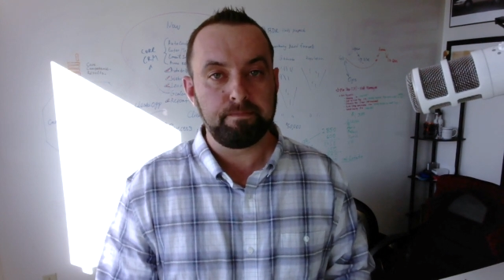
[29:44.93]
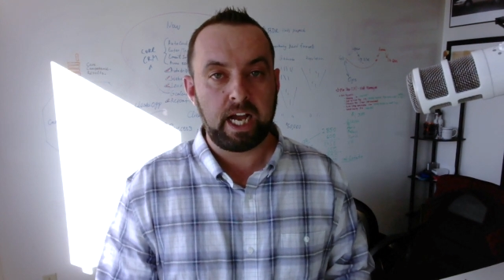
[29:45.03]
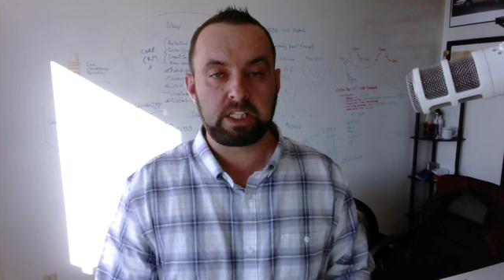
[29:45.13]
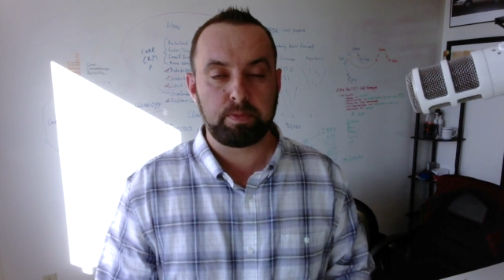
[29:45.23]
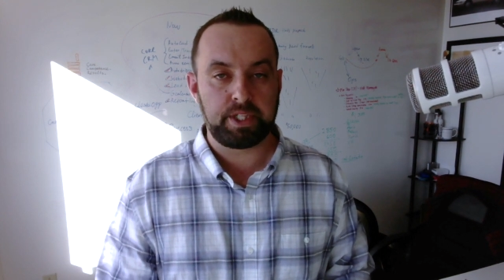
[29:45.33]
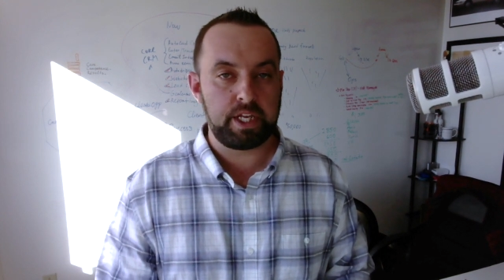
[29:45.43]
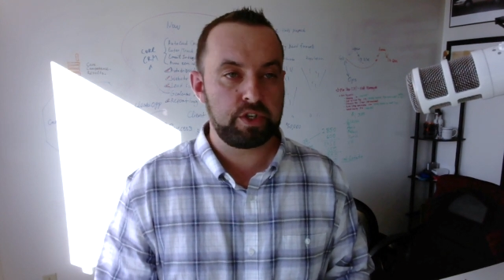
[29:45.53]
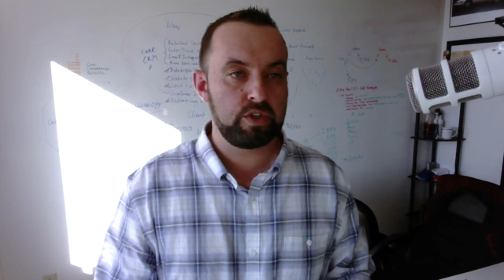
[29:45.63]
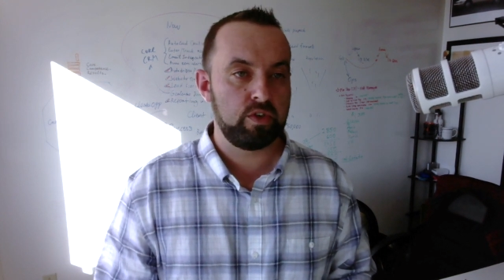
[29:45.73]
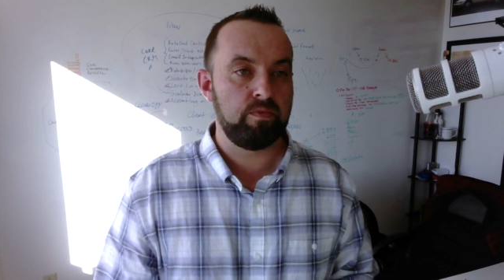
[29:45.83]

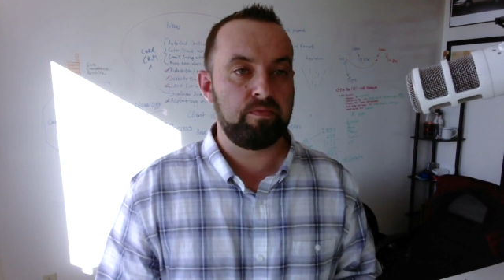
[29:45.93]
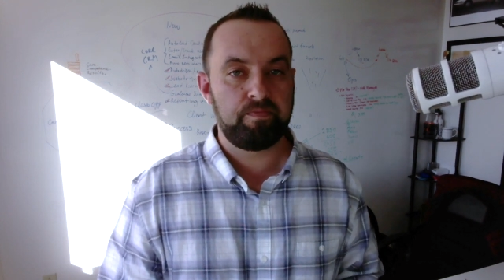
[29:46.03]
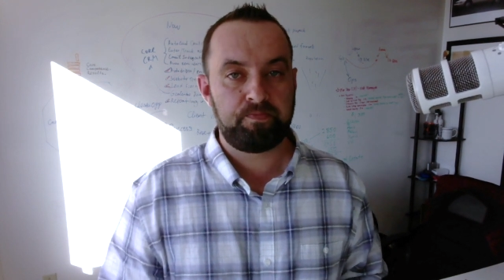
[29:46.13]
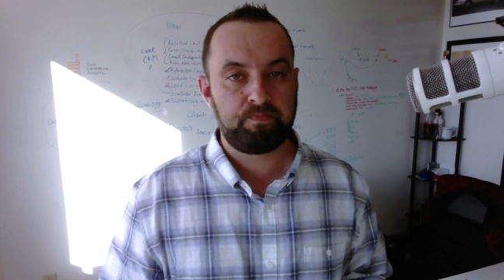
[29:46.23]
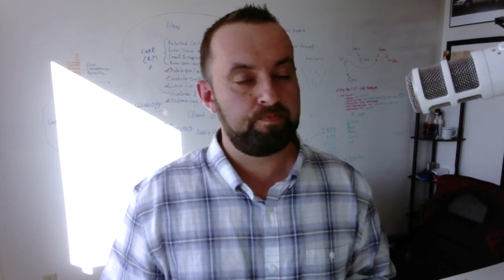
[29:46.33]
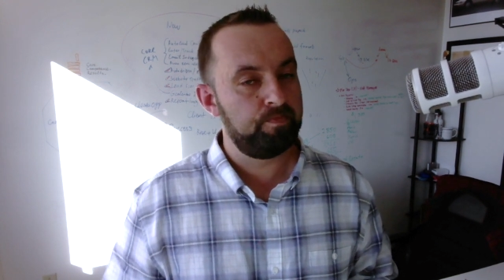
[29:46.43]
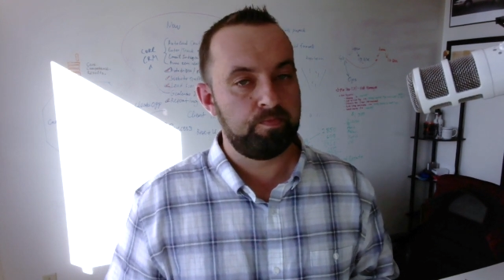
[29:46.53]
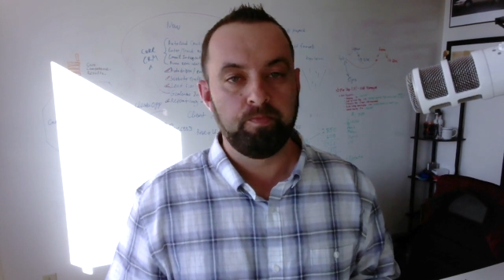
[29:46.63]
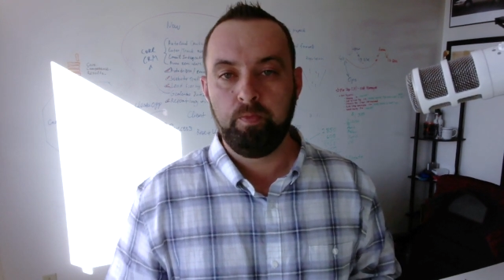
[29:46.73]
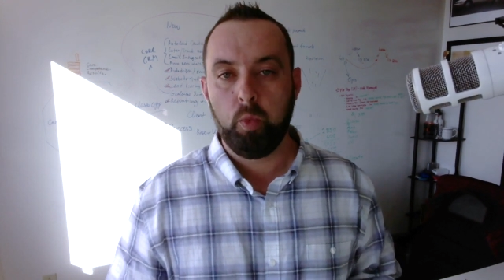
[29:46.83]
explanations of
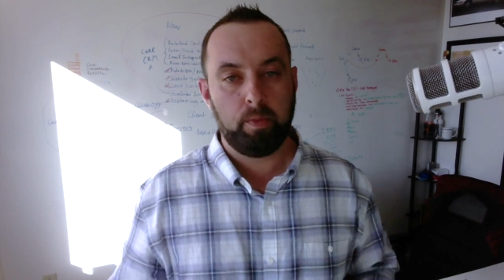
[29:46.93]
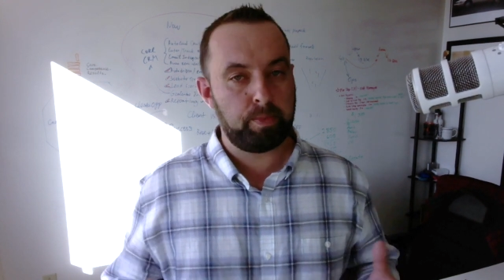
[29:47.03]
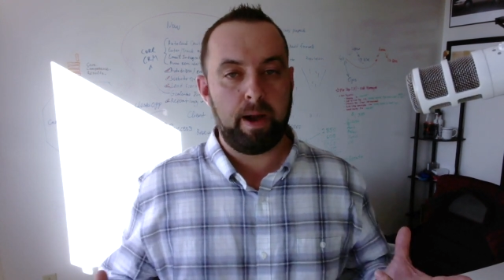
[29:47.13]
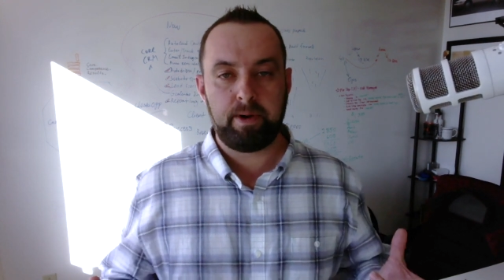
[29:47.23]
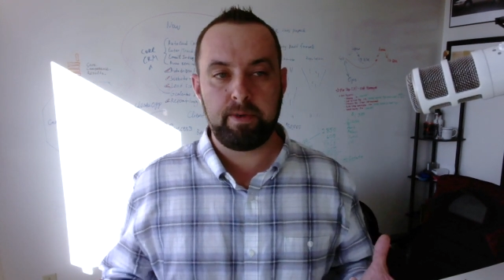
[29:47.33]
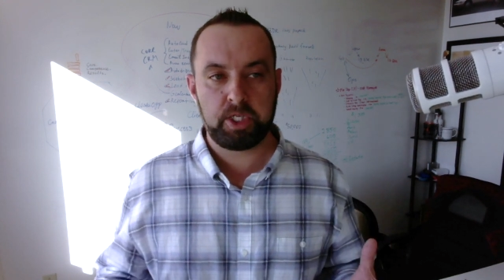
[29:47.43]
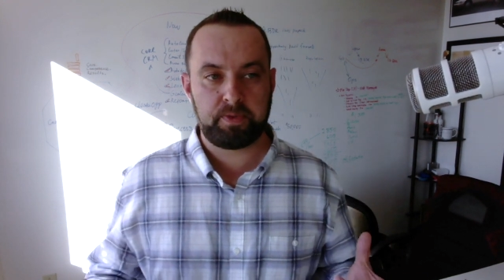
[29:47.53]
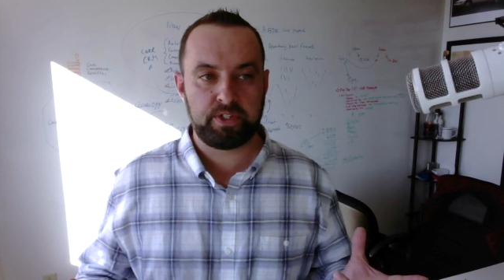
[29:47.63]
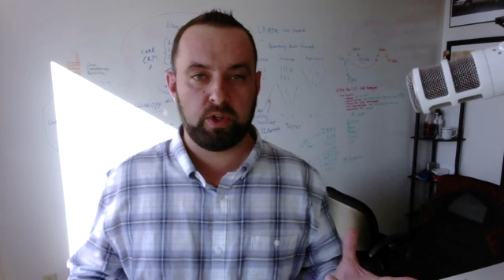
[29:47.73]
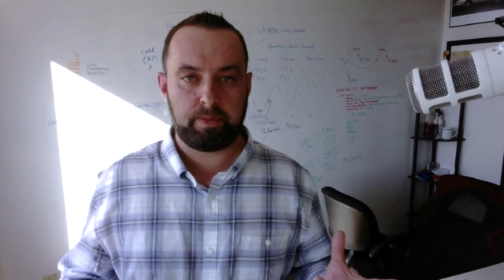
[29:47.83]
what property
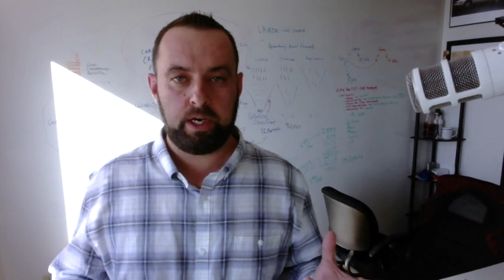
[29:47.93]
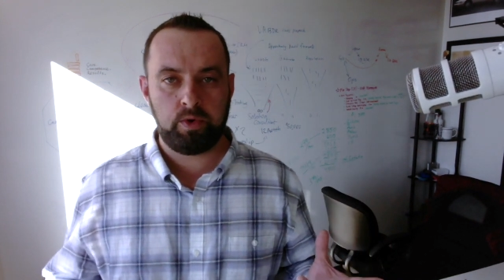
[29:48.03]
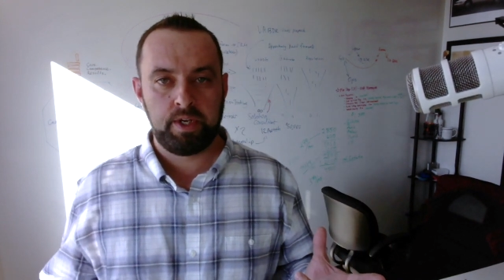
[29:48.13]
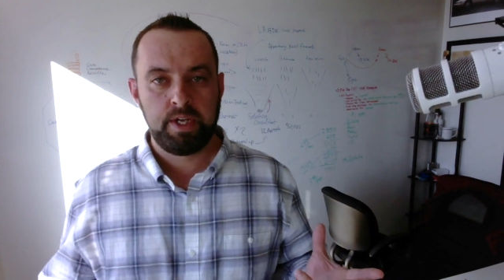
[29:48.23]
management is all about